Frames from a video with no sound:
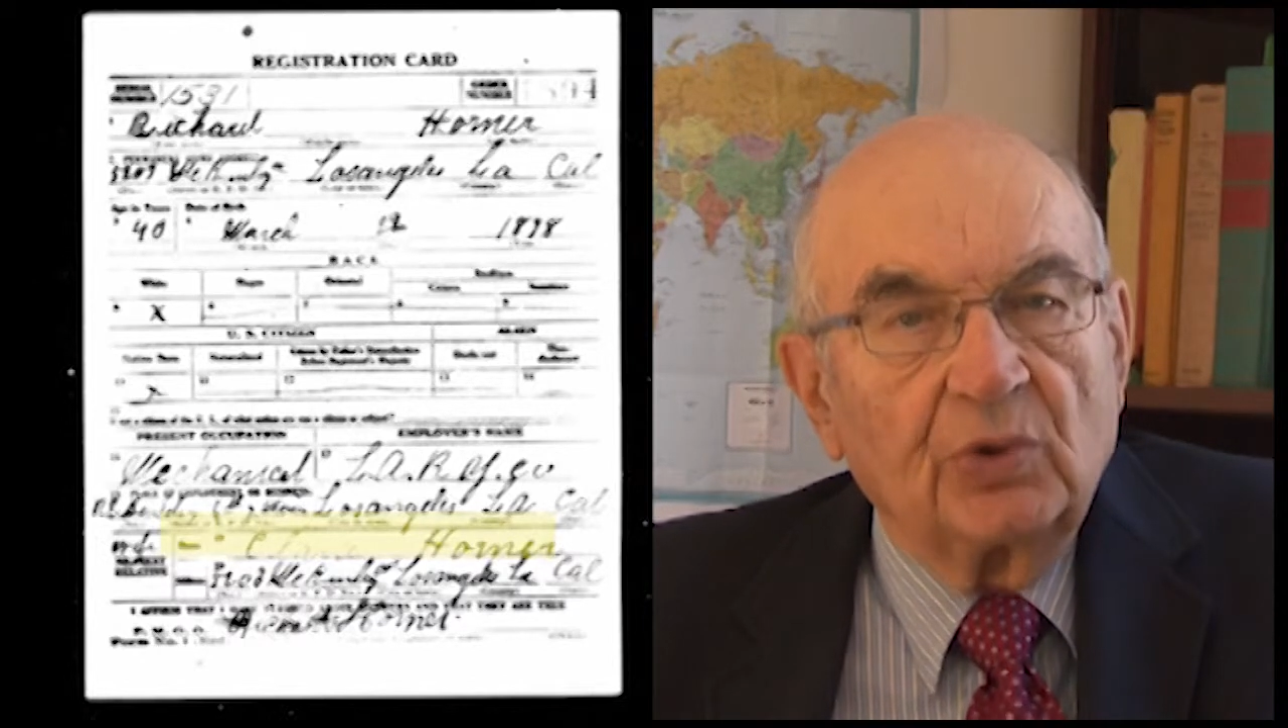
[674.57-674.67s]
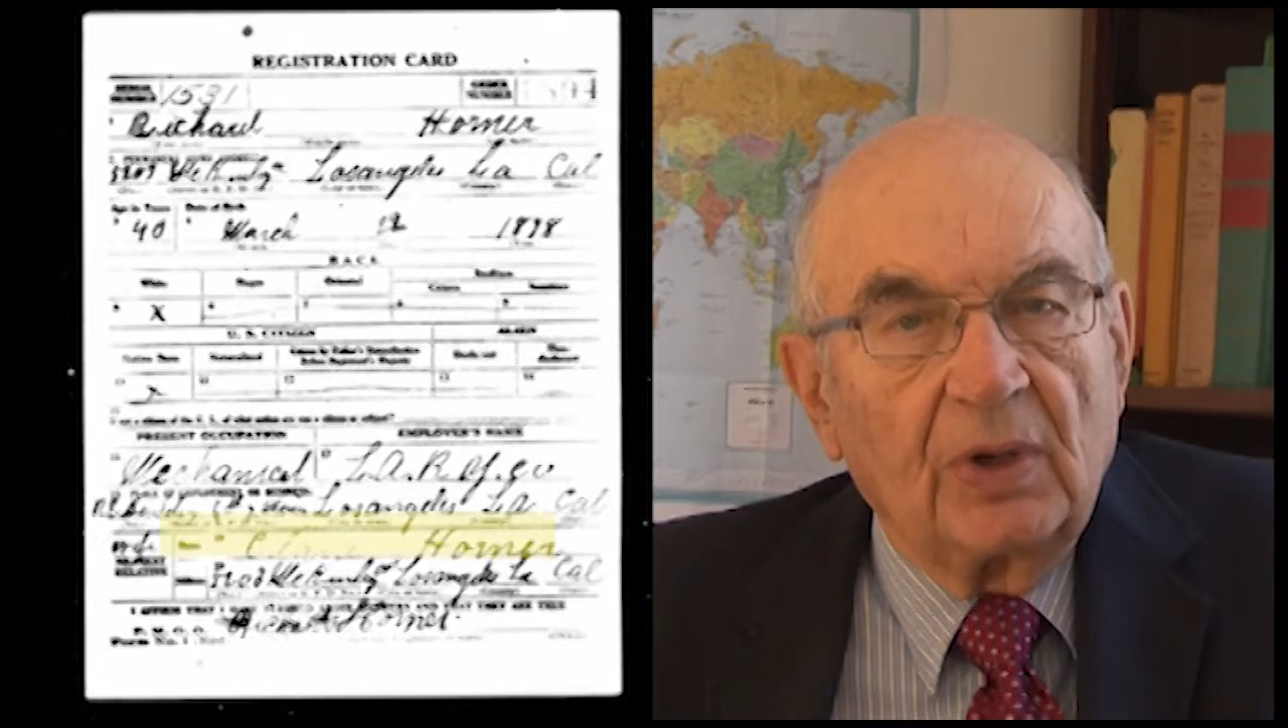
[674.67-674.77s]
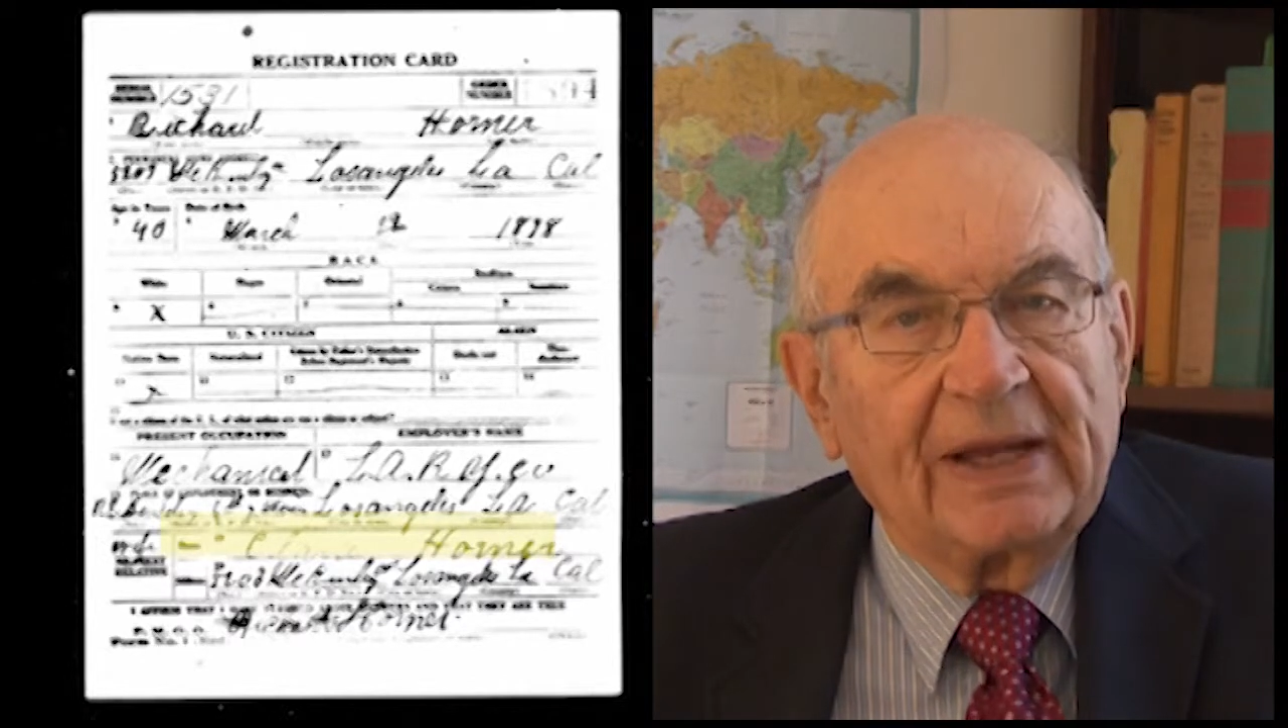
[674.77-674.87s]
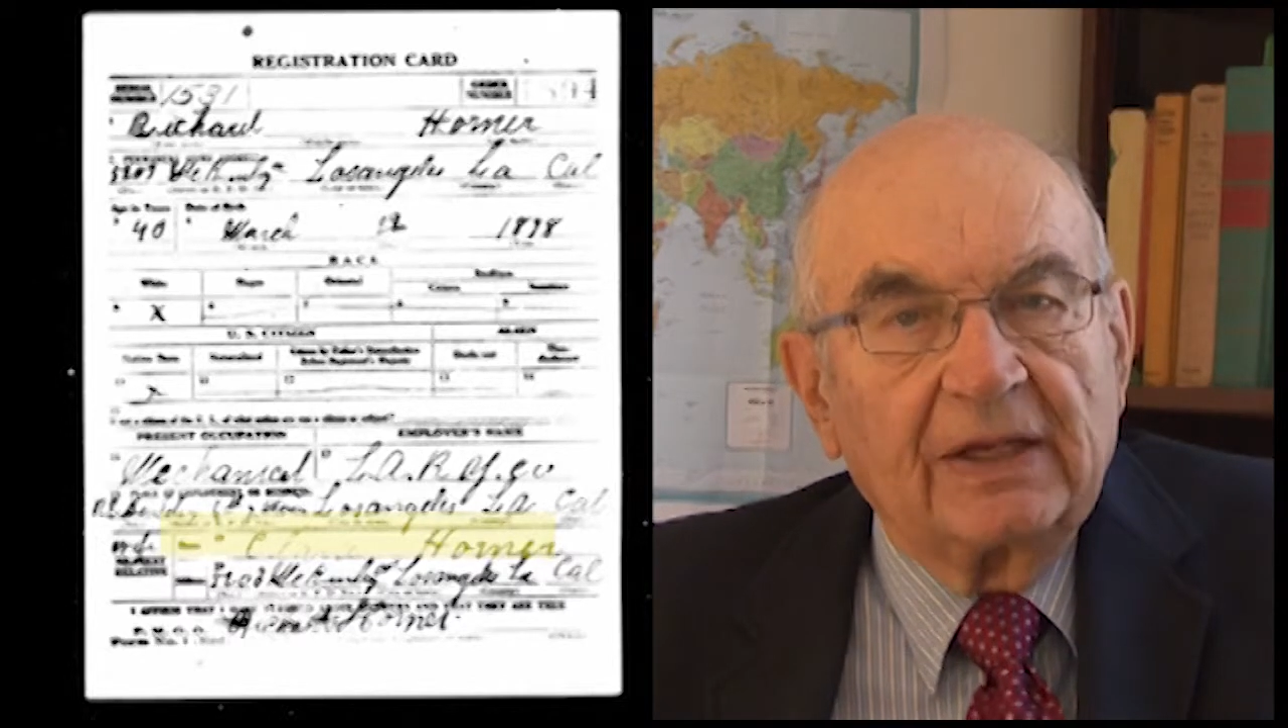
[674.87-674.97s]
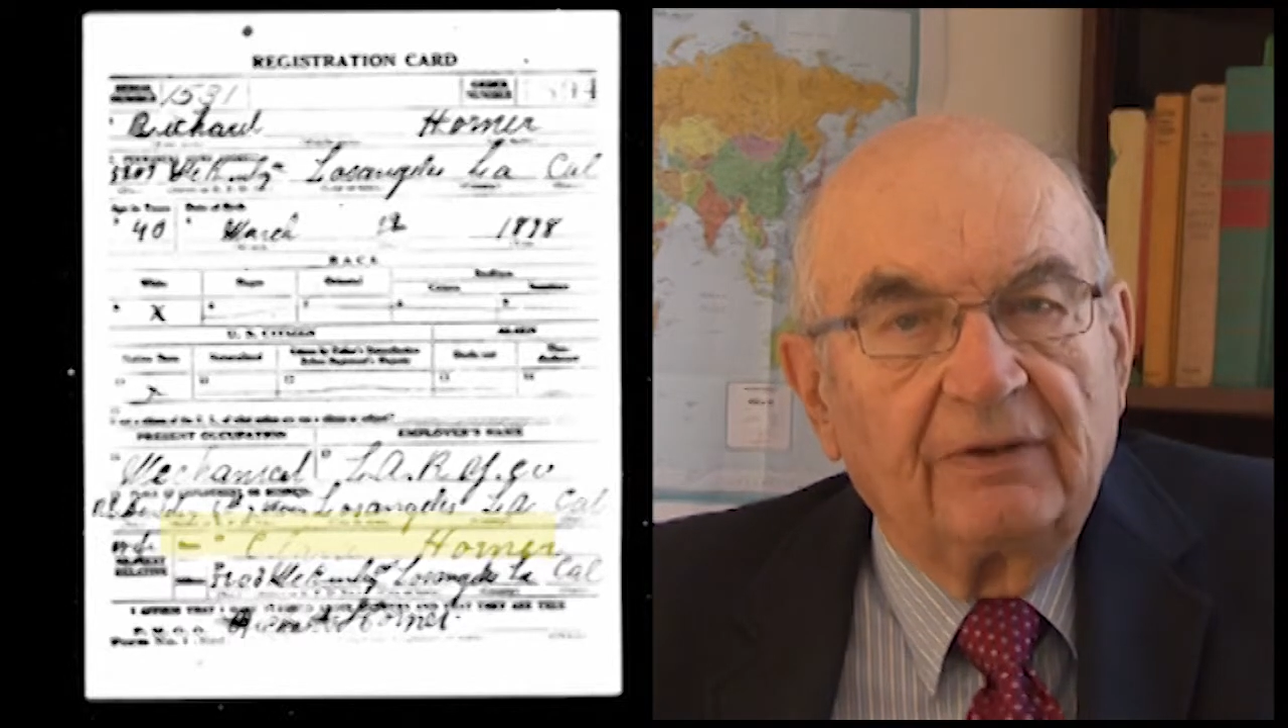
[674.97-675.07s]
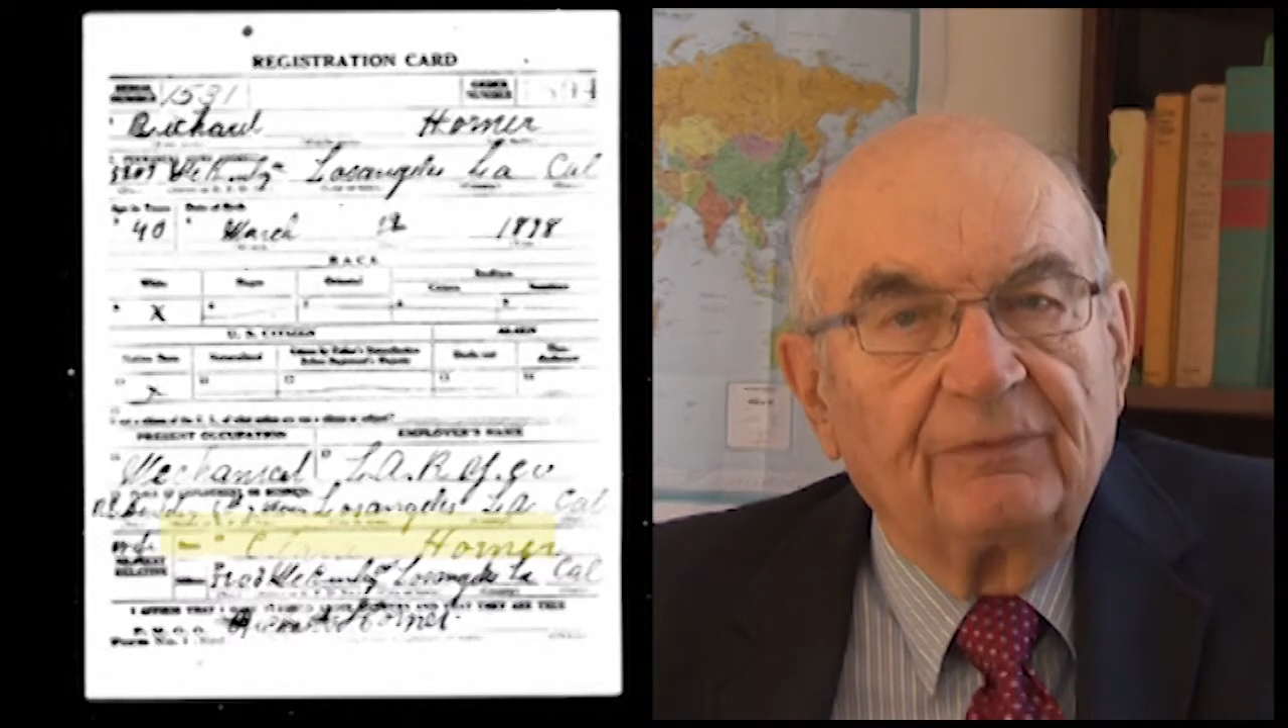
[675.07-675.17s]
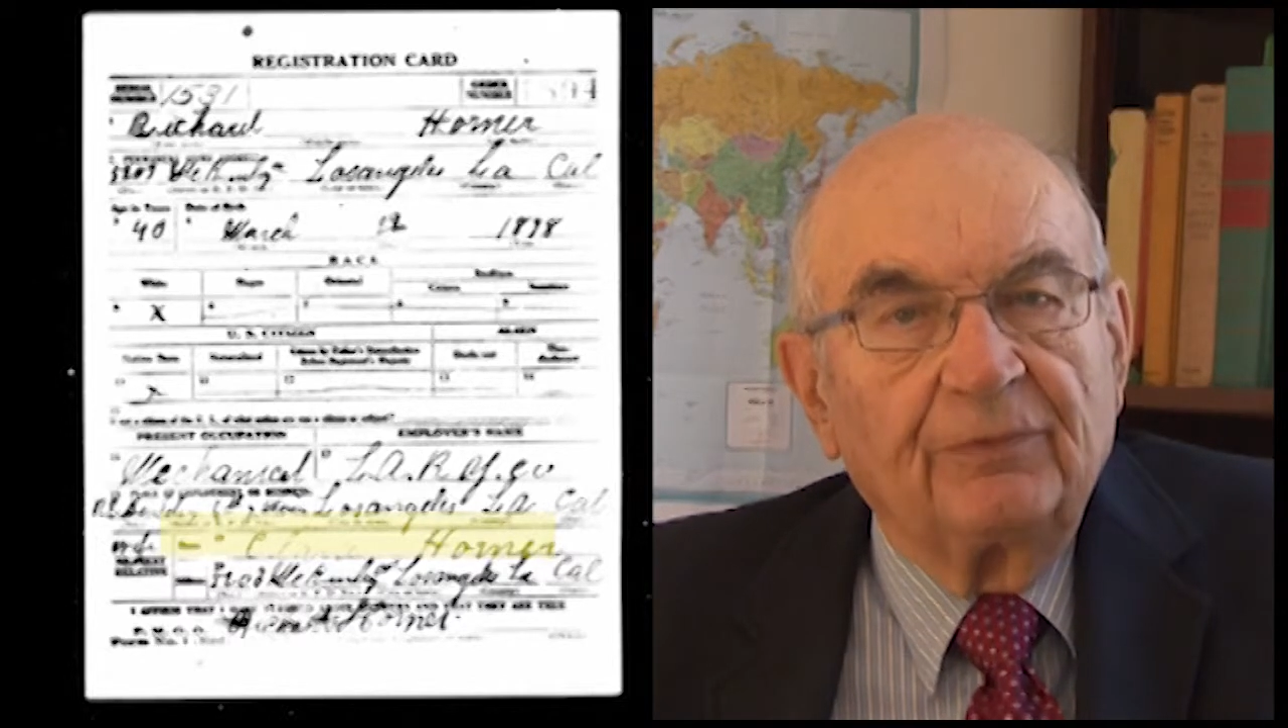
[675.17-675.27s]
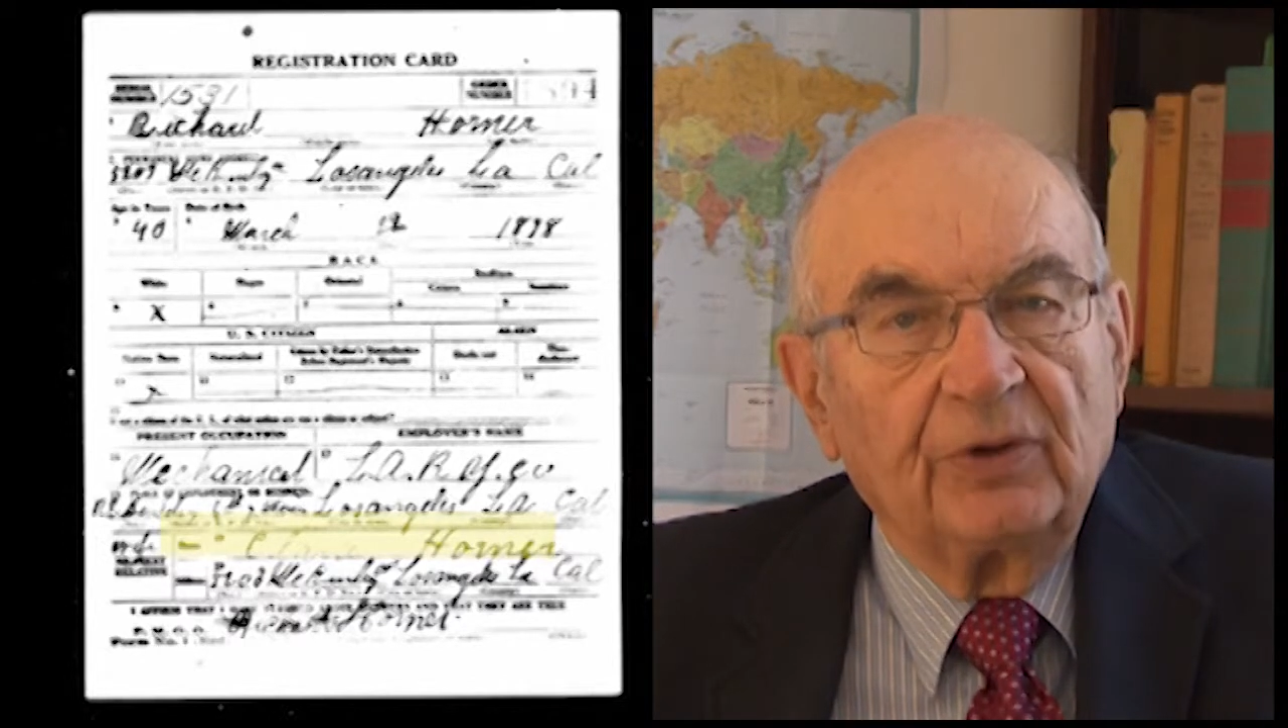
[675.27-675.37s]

track of